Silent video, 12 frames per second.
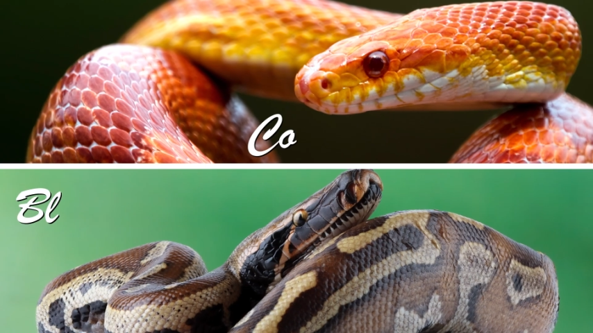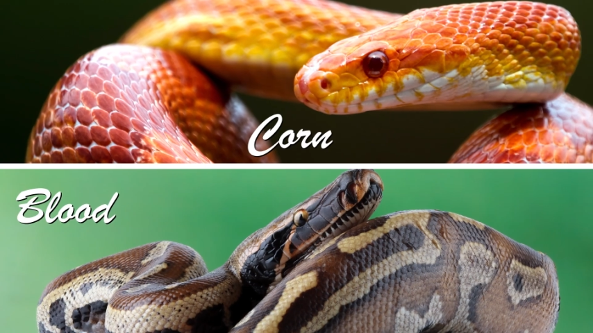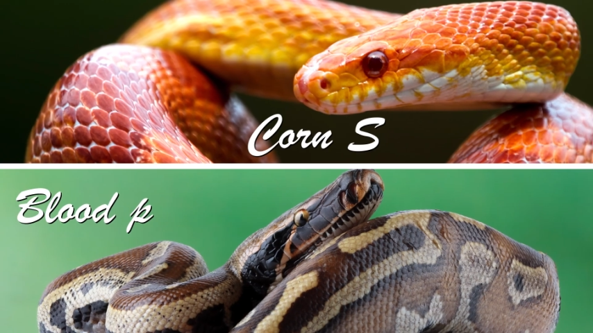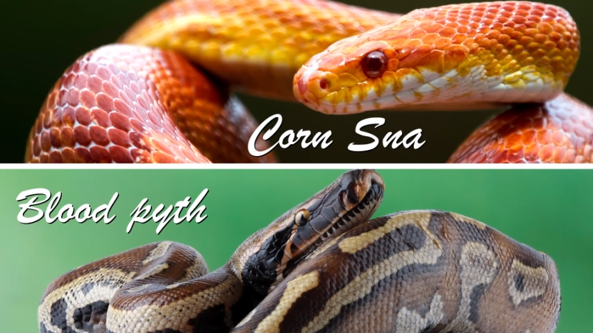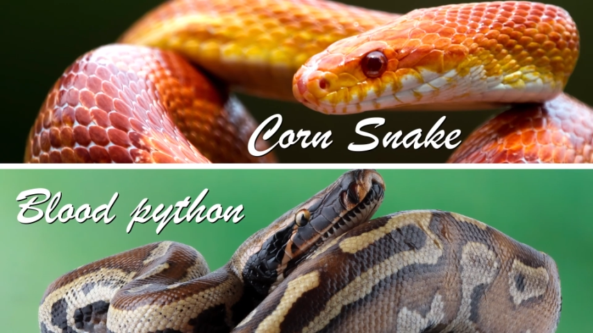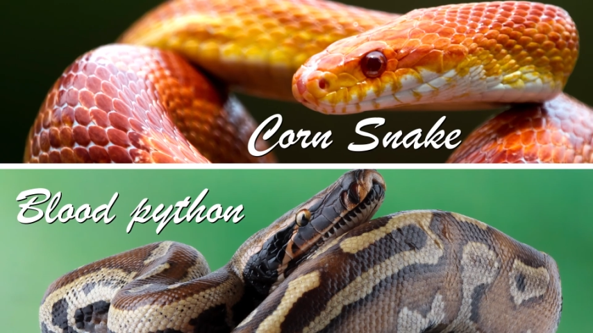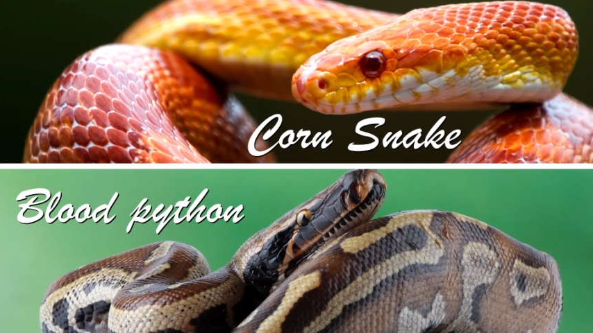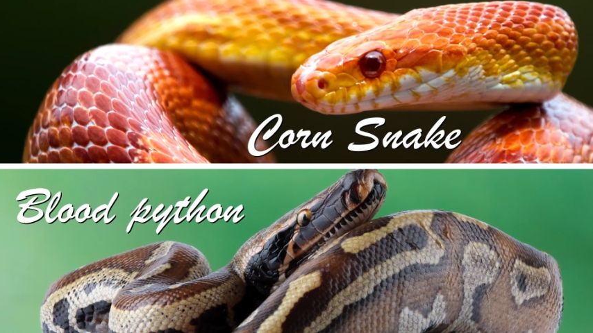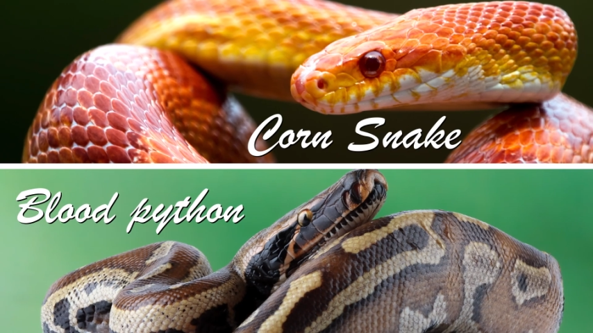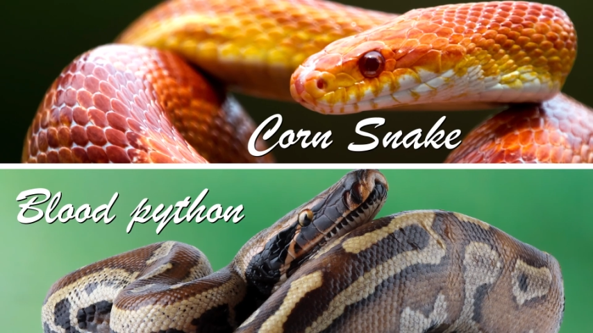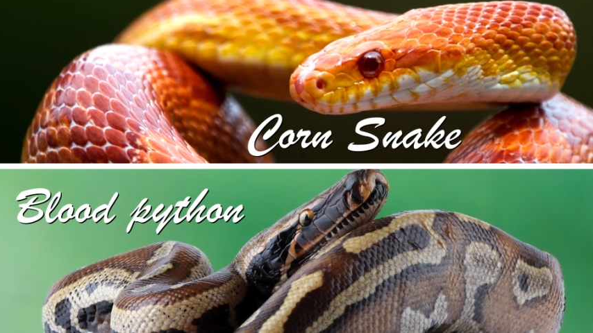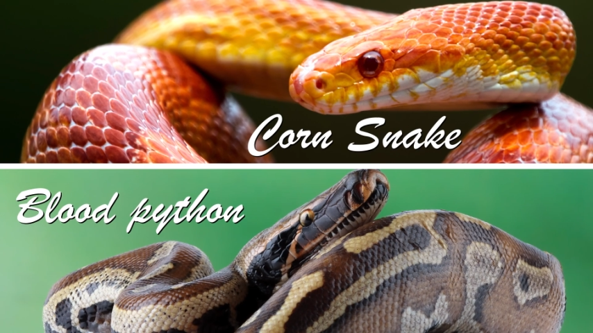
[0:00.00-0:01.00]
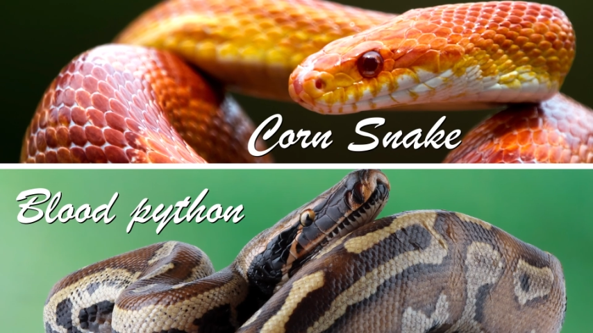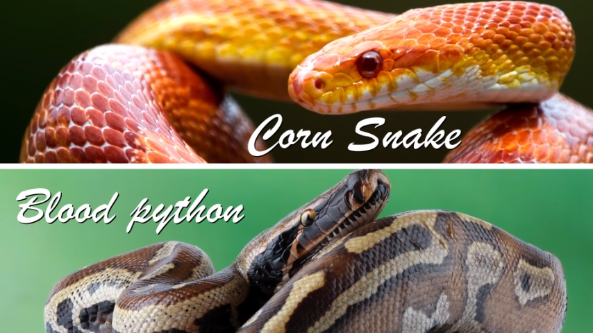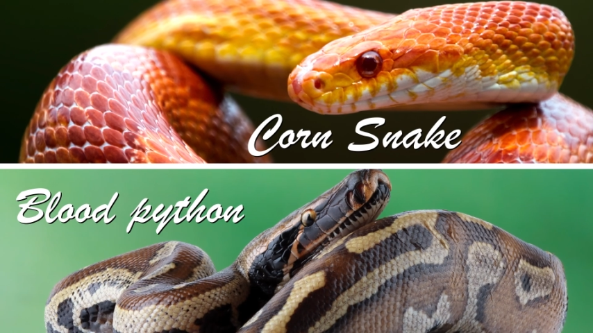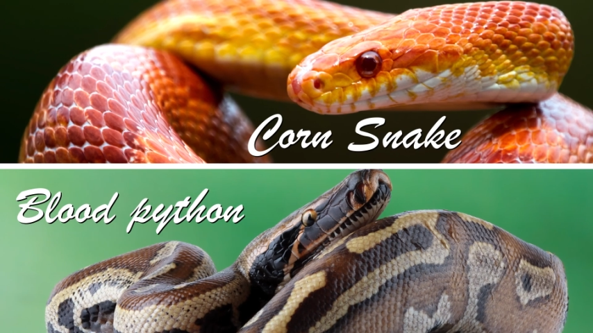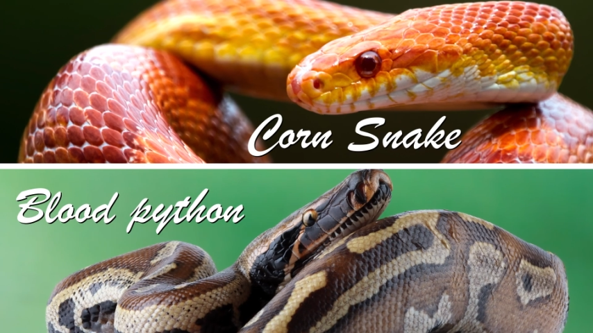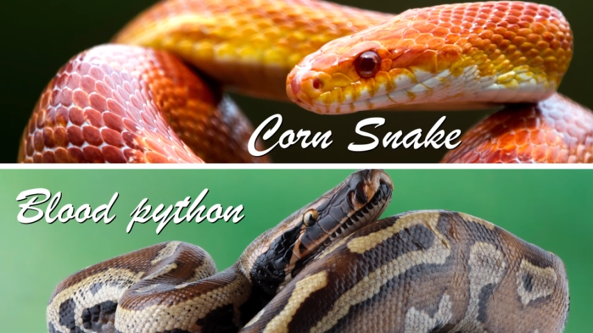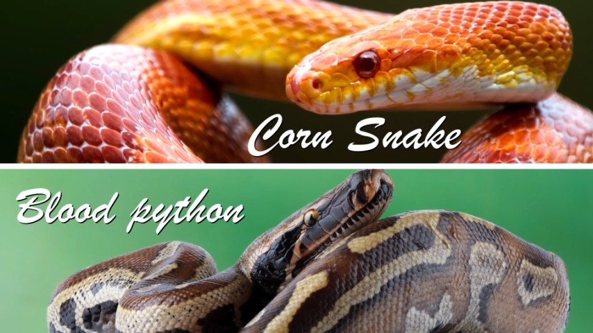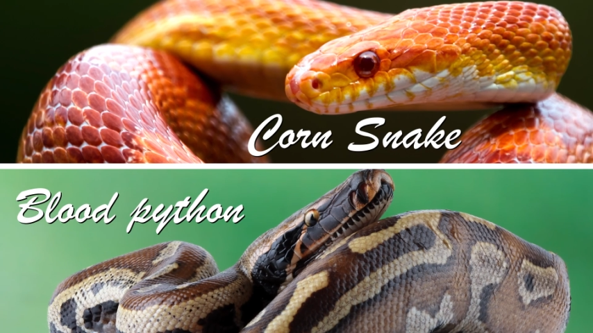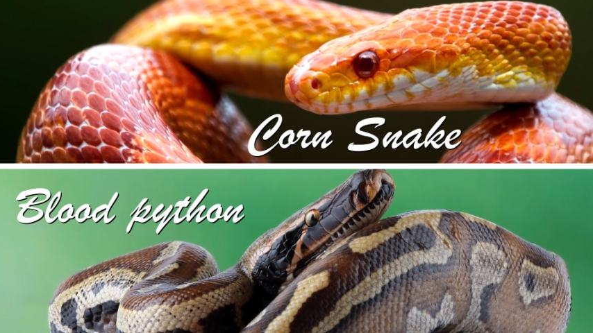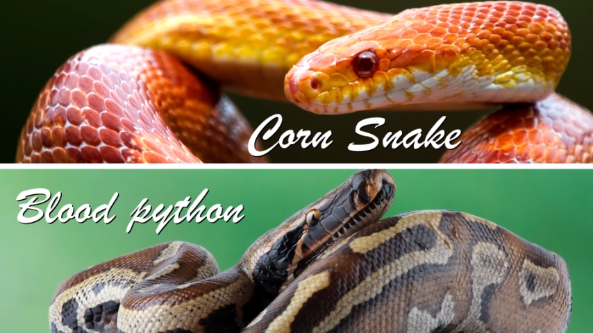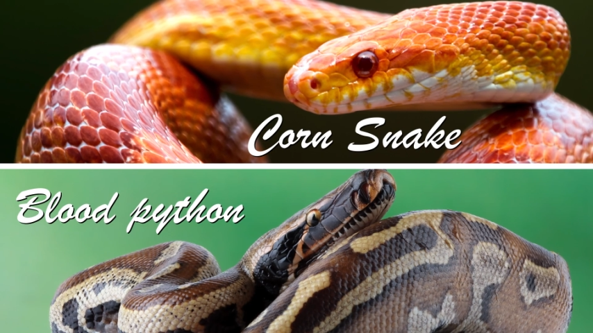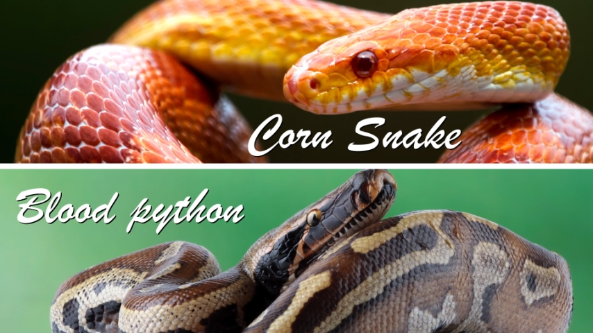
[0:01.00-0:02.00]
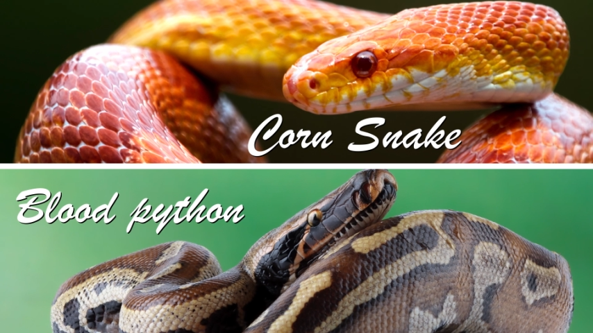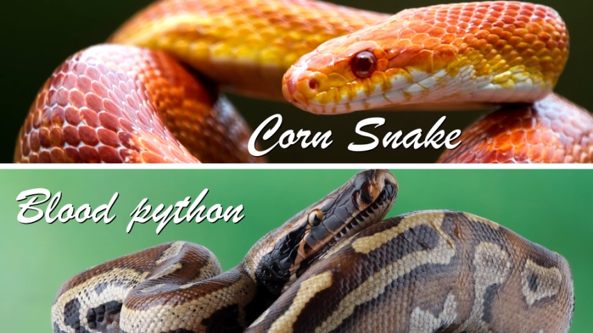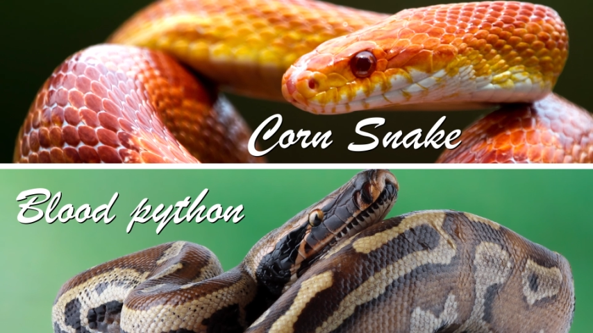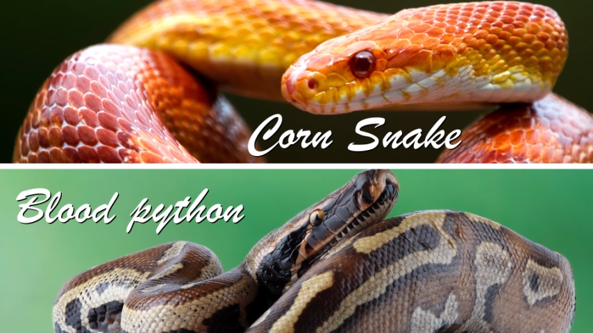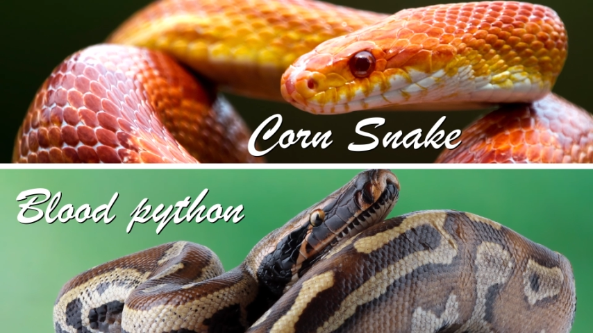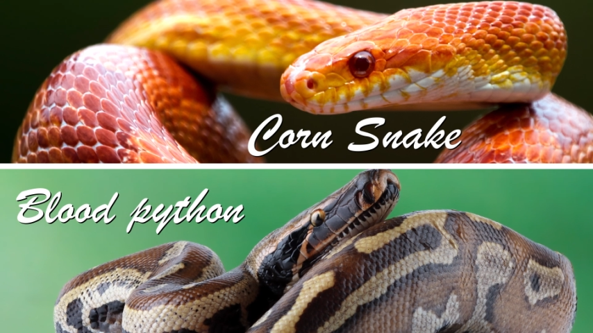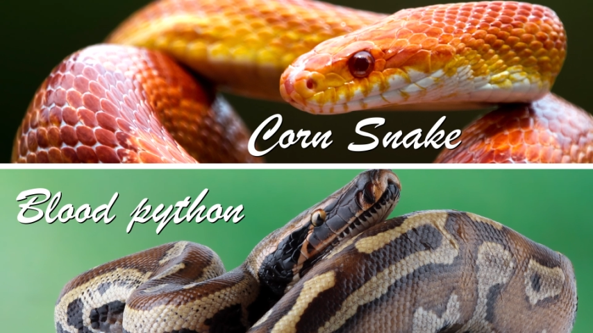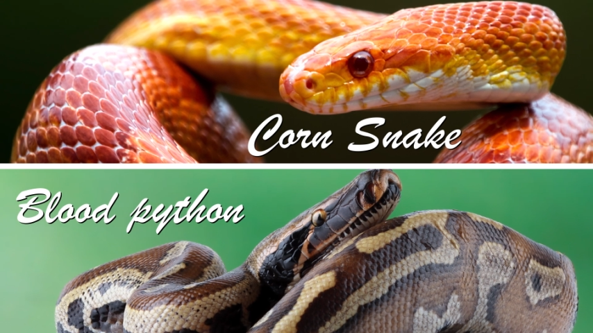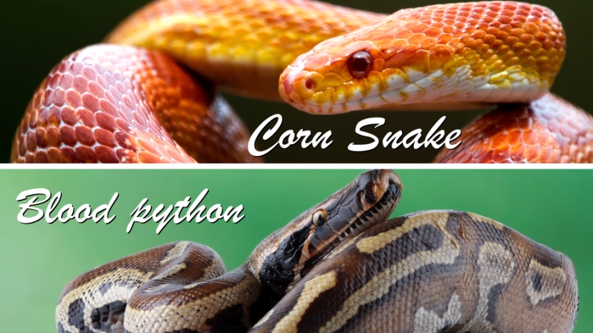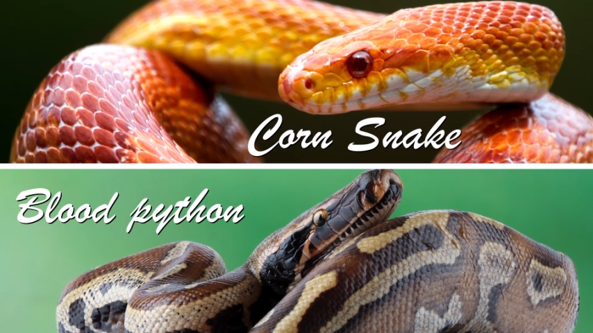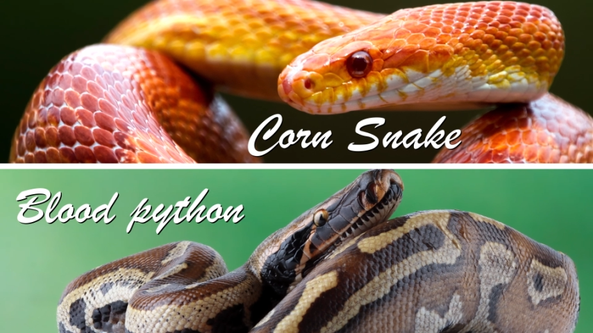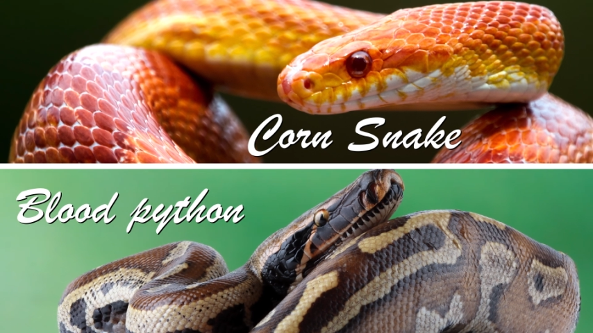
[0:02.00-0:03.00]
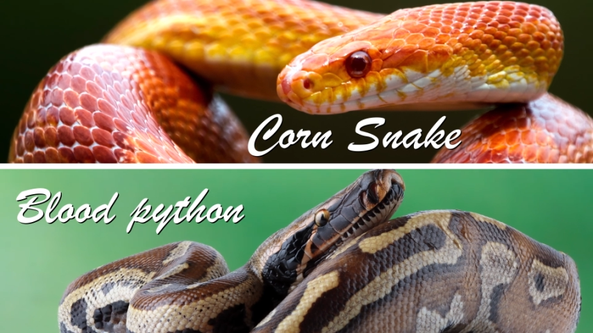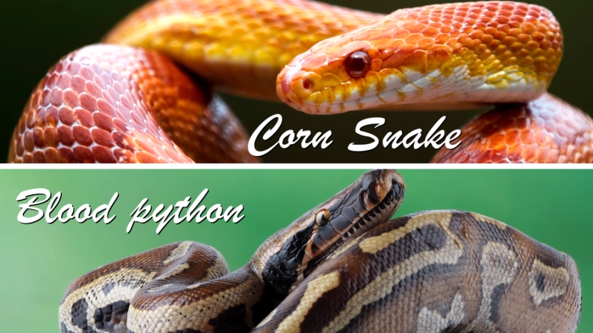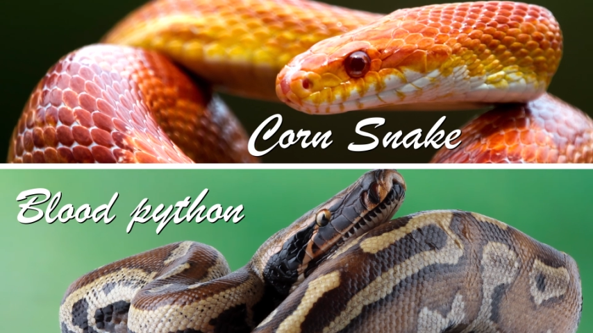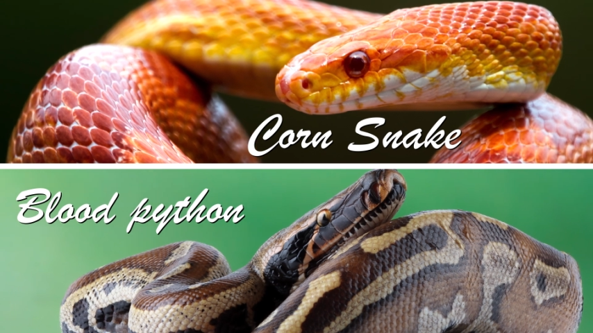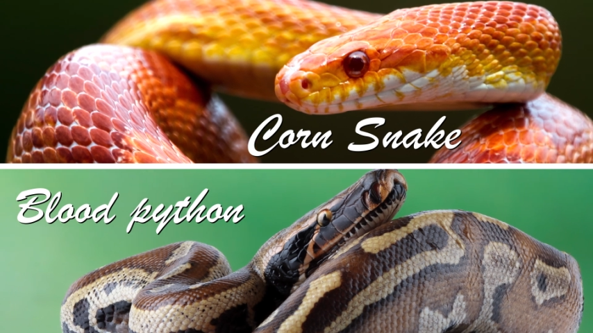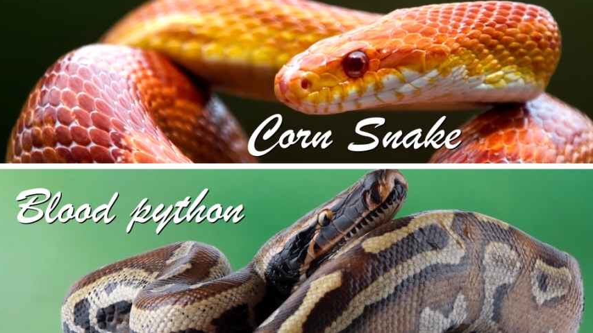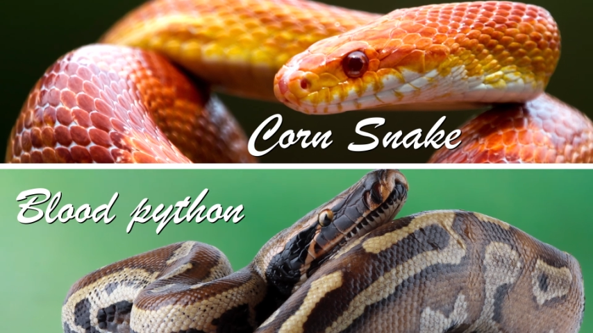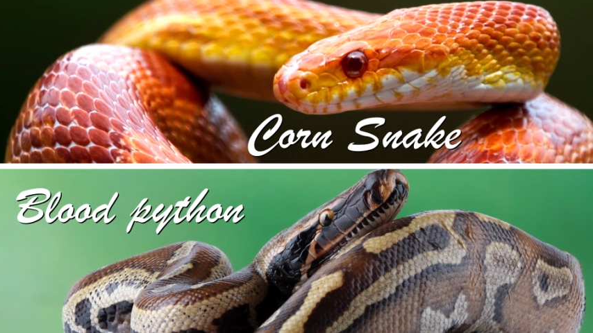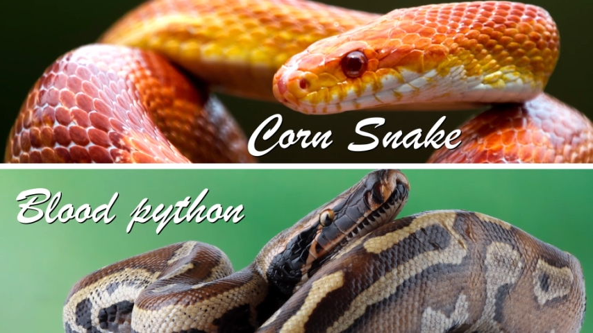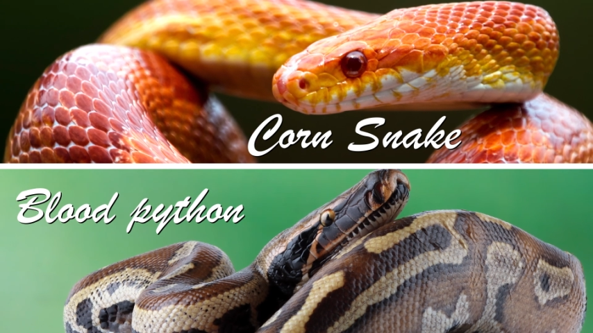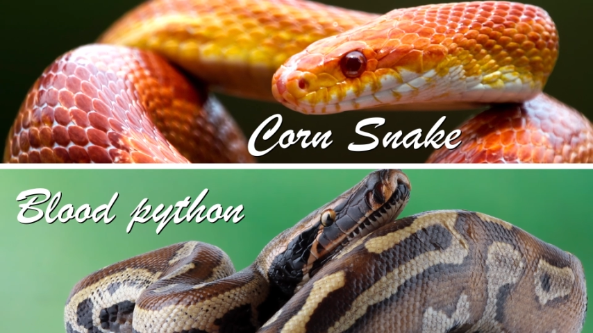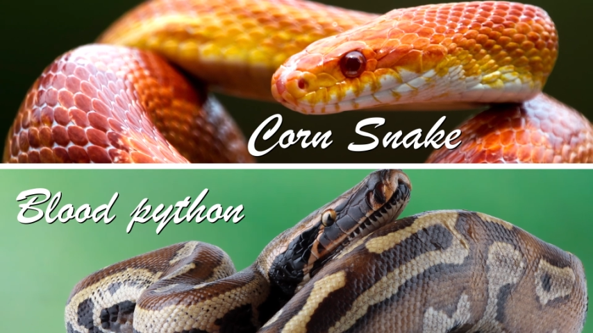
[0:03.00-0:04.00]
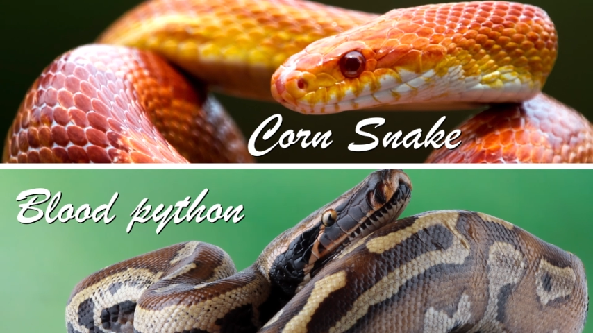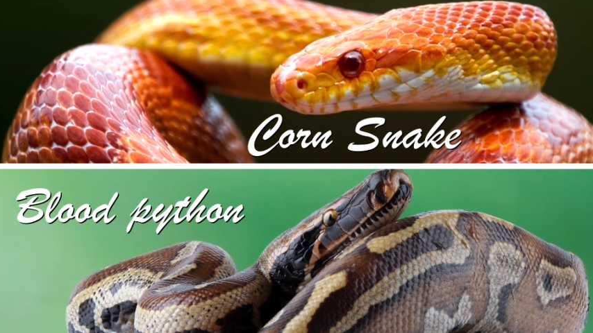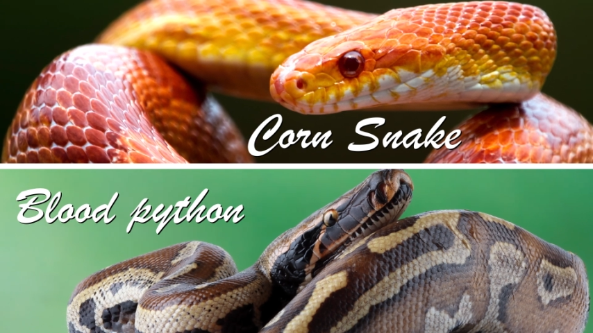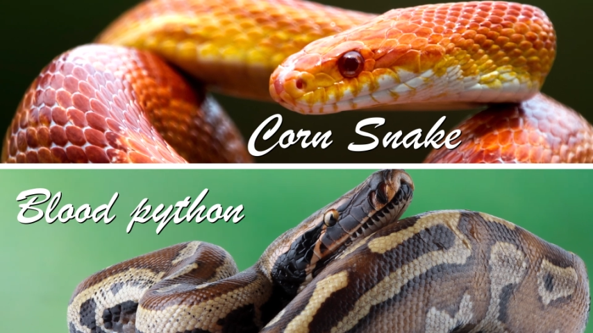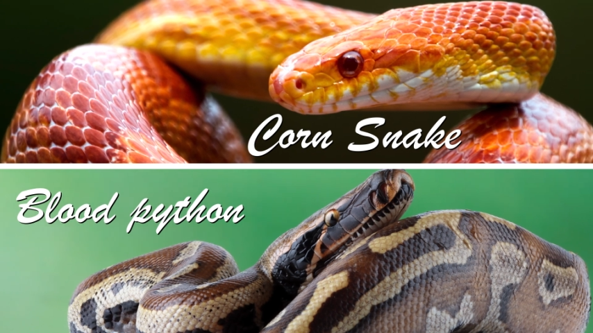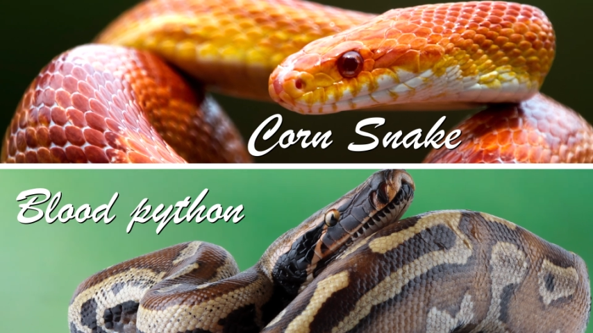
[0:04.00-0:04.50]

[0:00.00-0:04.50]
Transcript: (no speaker visible)